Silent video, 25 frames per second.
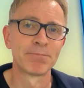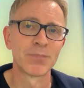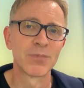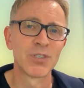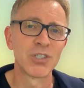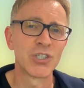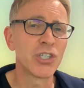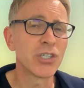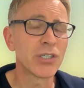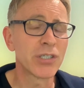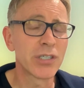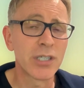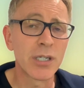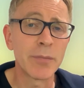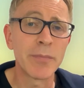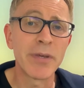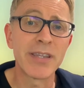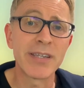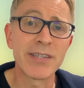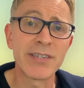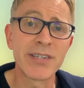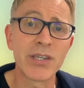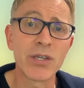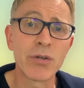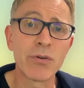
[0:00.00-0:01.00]
Just some of
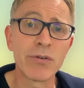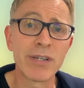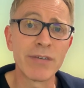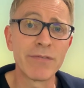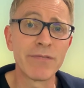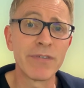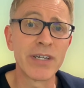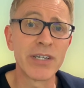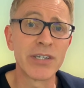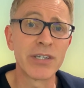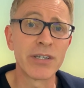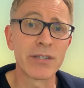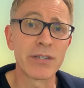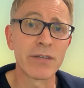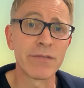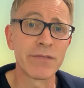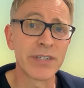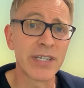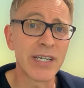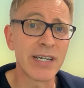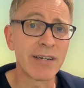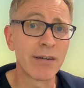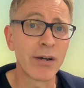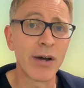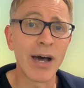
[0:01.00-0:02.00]
the security features of
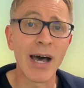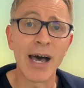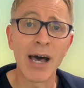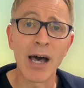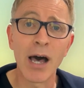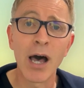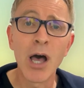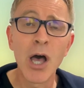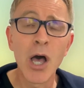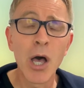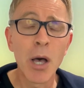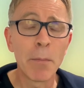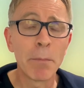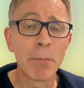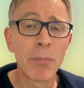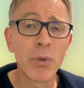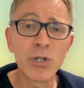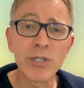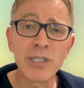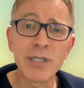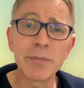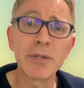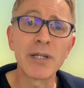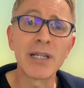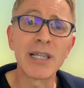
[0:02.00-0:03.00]
Xero are
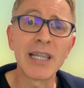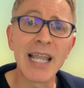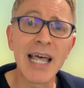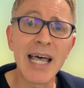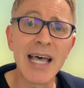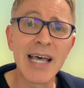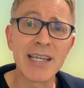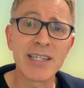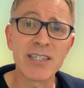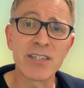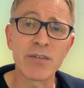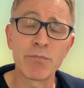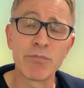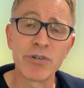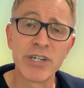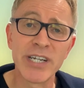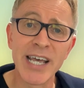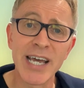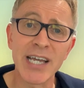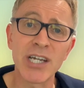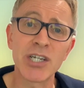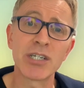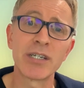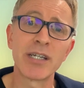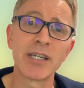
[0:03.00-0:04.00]
multiple layers of
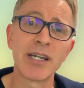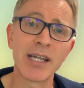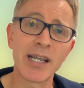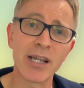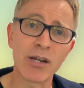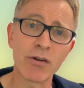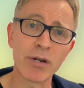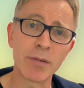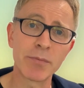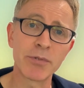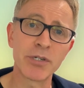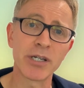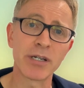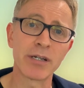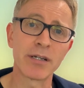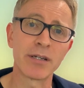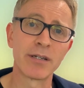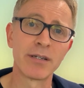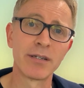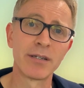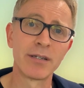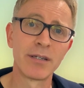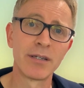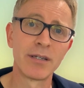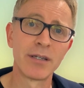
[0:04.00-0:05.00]
protection and encryption,
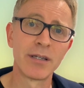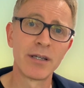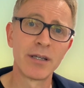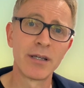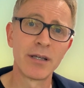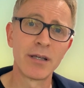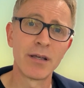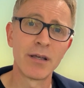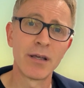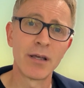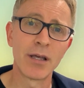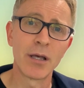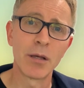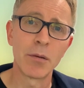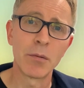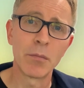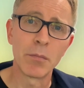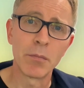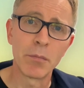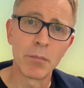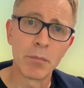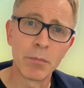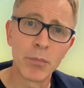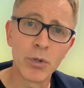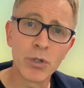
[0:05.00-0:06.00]

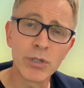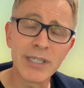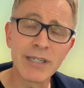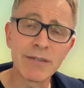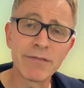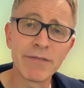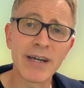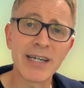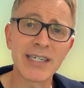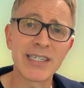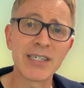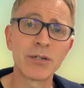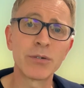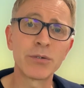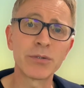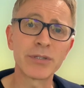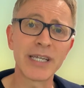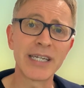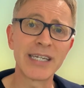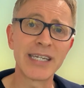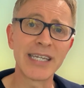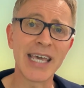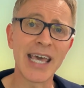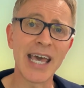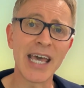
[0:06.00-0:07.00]
multi-factor
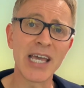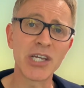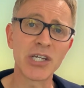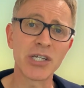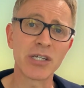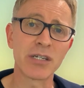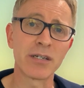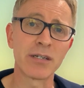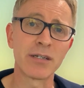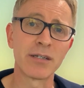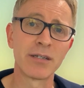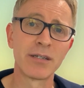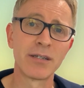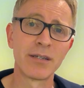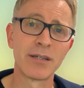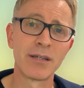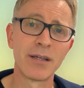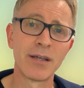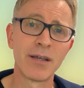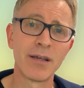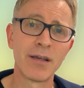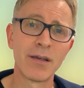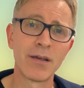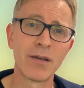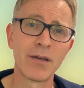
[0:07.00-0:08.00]
authentication,
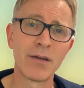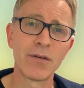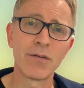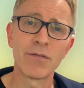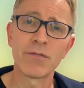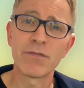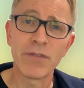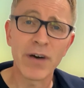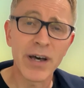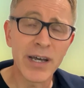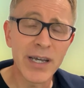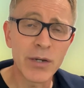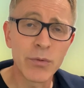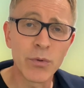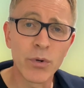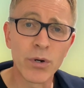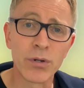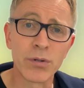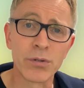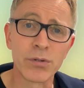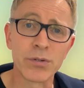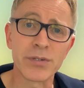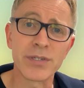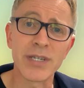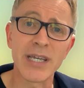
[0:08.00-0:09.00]

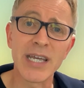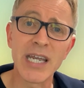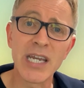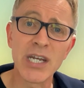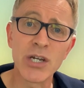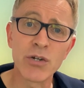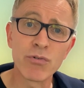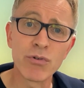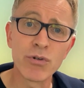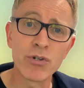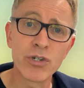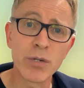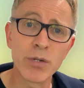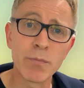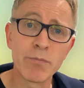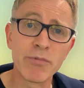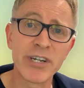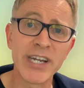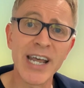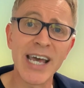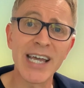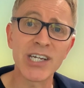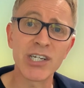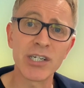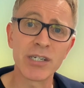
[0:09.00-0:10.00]
firewalls, intrusion
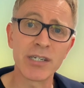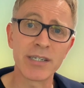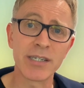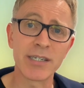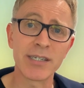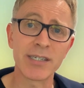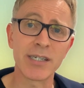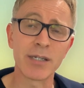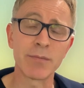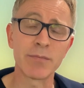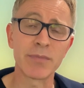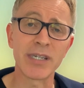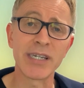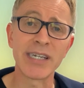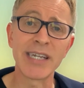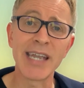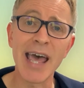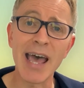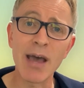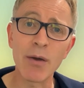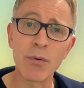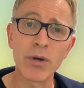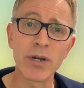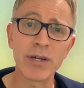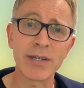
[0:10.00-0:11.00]
protection systems and
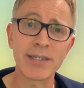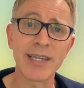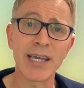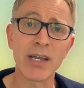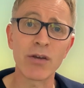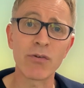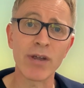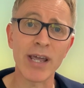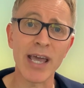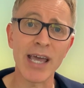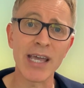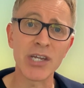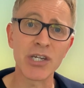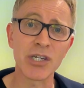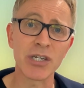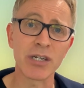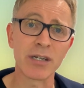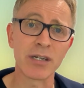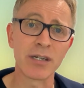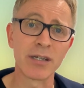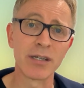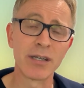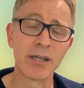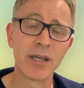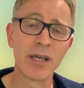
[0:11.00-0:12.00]
network
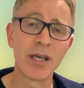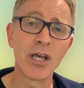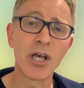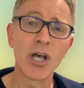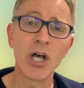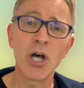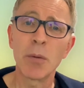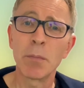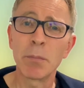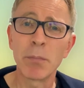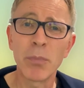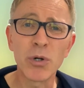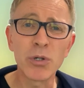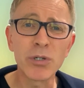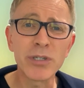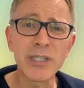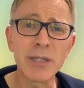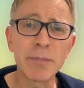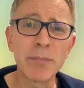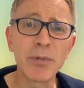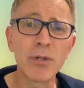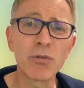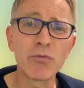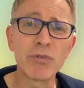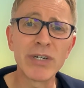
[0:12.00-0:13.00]
segregation,
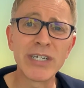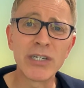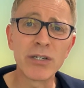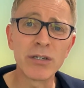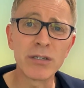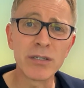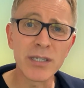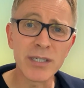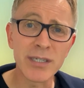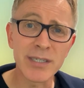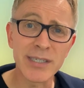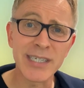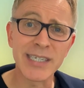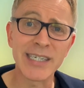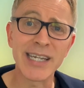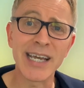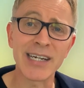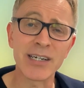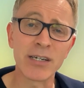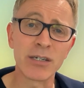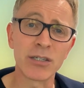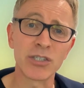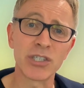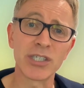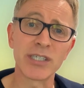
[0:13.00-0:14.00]
multiple redundancy
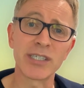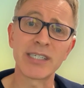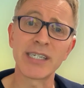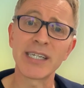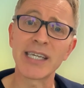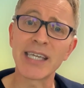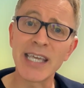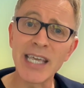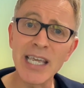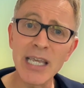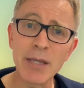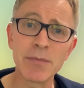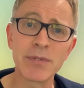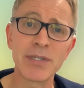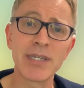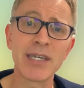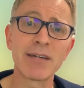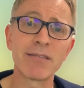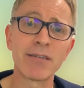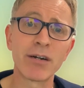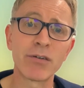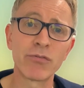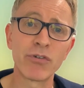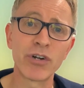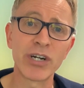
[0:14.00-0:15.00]
technologies to keep
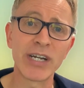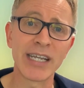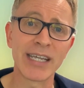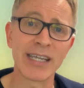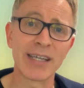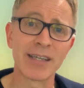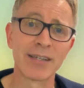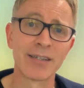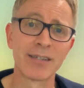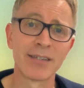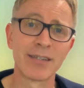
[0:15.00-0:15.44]
Xero running.